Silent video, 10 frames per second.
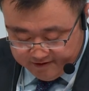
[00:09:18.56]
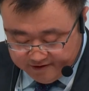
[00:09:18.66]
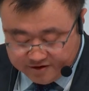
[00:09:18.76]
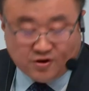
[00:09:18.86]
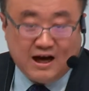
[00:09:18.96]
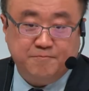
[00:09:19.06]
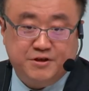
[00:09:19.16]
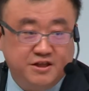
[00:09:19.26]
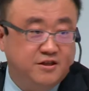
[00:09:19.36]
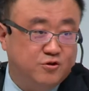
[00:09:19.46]
So I'm
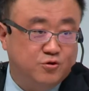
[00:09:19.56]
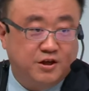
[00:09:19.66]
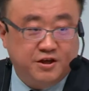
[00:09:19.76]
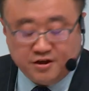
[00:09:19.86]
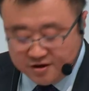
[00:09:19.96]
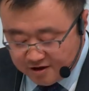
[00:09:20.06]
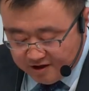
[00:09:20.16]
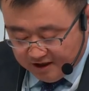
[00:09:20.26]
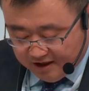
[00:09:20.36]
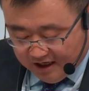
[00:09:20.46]
keen to hear
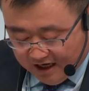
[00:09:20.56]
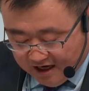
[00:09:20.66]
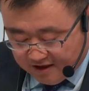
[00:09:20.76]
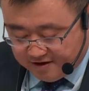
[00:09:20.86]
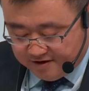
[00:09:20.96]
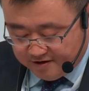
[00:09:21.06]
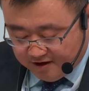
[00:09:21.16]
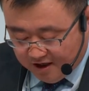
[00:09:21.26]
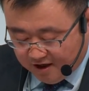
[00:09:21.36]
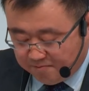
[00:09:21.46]
other
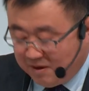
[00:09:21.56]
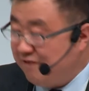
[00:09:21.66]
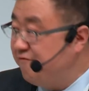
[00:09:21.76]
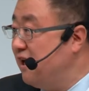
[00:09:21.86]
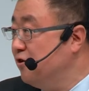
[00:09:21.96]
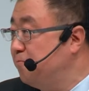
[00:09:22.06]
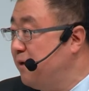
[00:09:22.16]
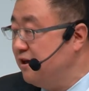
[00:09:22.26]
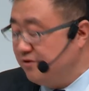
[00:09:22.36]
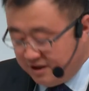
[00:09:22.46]
my fellow
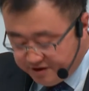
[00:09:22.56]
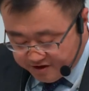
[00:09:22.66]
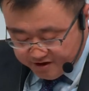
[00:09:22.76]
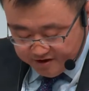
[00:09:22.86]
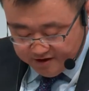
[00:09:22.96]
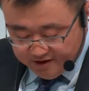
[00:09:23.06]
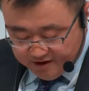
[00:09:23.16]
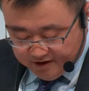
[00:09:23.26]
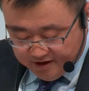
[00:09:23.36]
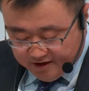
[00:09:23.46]
panelists.
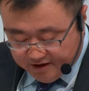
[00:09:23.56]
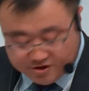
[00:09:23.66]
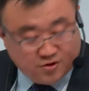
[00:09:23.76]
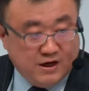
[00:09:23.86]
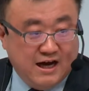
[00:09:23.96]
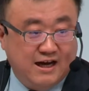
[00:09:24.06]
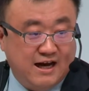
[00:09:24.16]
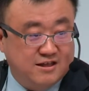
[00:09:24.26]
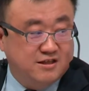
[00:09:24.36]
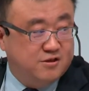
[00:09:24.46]
So I
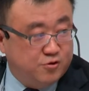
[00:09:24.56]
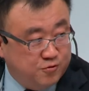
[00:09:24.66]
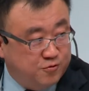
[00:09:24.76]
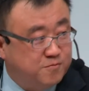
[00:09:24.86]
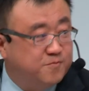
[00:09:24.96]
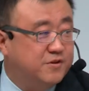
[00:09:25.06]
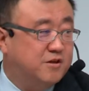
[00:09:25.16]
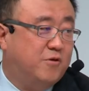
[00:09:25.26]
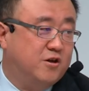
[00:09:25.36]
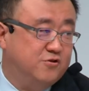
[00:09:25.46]
hand it to the
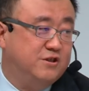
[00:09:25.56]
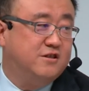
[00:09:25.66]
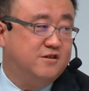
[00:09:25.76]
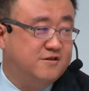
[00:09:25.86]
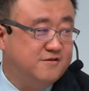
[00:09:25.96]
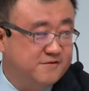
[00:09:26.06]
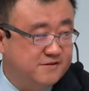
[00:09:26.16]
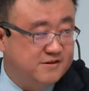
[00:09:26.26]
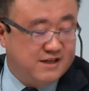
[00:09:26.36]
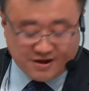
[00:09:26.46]
moderator.
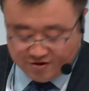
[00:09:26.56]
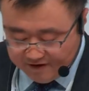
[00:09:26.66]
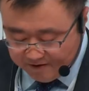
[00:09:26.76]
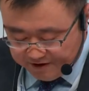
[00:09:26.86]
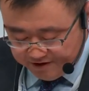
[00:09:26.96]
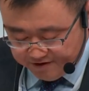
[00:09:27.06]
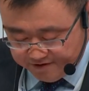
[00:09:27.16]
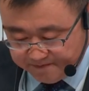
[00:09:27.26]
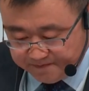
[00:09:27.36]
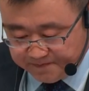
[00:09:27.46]
Thank you very much.
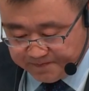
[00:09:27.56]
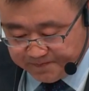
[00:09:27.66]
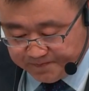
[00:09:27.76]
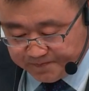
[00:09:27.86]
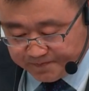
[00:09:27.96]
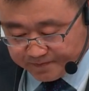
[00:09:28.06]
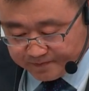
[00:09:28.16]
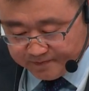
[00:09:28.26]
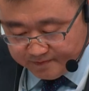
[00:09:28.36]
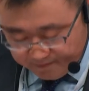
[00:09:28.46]
Thank you very
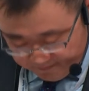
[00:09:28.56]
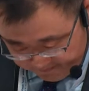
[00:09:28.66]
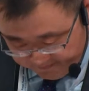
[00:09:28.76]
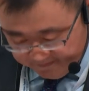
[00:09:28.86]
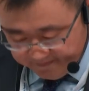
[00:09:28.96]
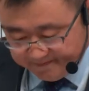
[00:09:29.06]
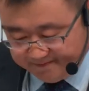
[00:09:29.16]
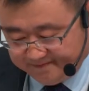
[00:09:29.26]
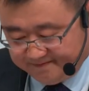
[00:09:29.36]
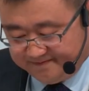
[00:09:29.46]
much for giving
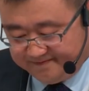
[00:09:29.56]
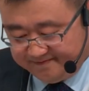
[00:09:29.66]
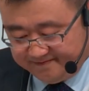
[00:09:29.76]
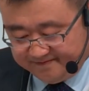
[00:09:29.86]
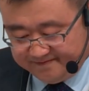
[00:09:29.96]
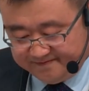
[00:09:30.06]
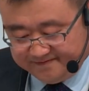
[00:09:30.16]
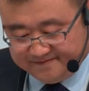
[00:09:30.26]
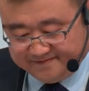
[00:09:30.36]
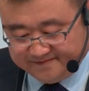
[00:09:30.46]
us a very
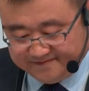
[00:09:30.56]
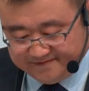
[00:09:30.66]
complex and also